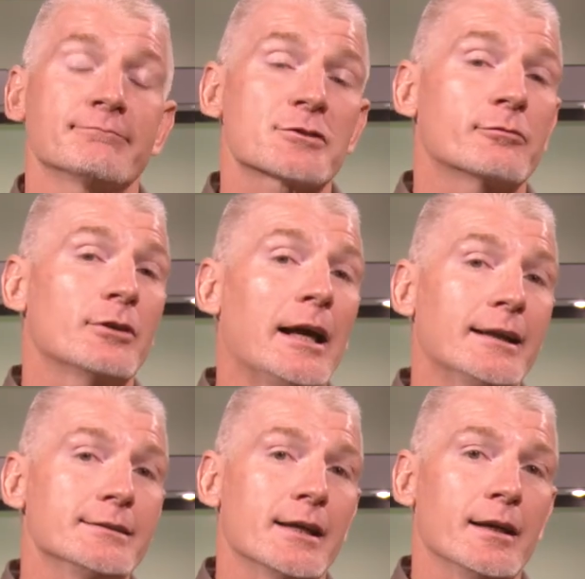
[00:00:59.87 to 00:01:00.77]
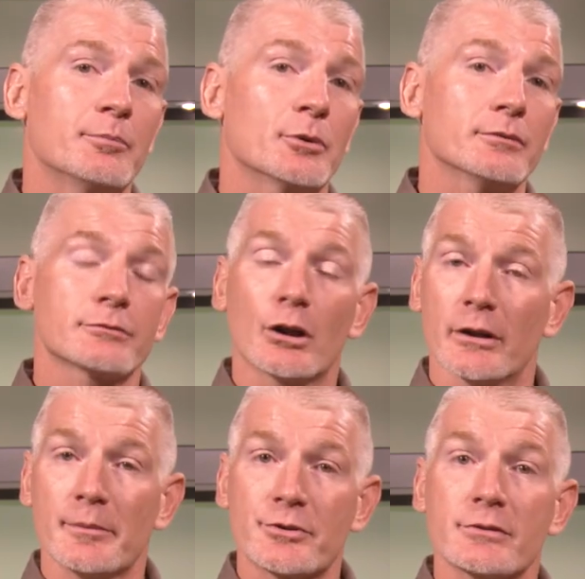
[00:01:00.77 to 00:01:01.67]
some flagging tape or
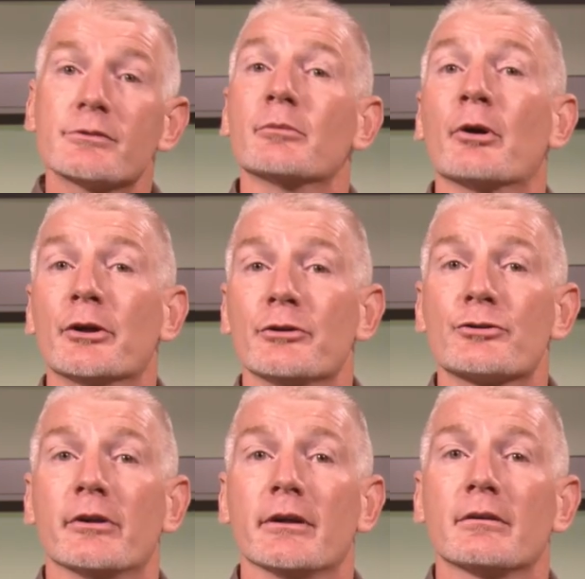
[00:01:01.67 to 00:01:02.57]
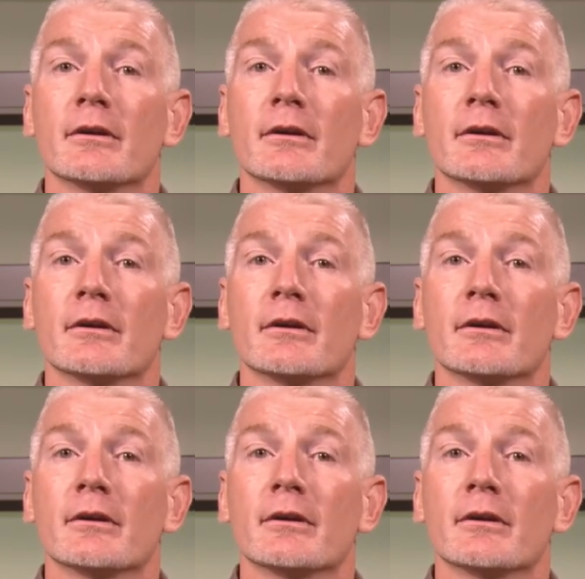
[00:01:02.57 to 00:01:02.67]
clips to mark your trail.